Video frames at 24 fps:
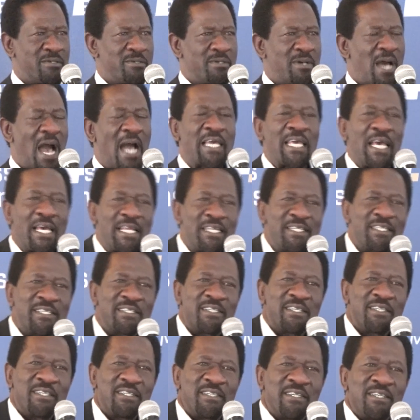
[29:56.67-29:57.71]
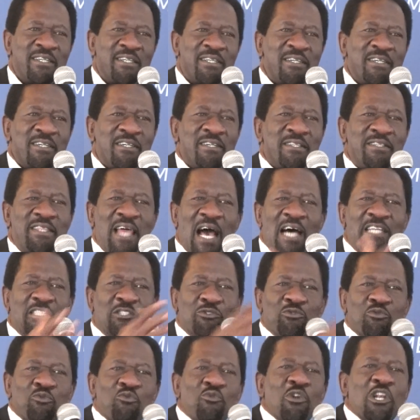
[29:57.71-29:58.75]
Again,
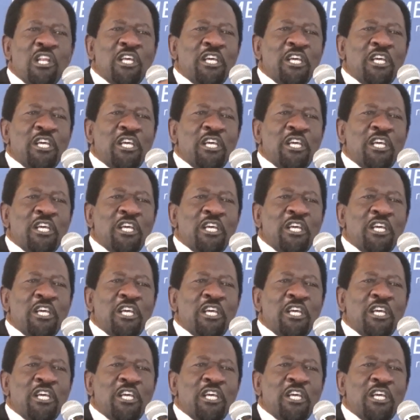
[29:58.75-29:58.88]
that will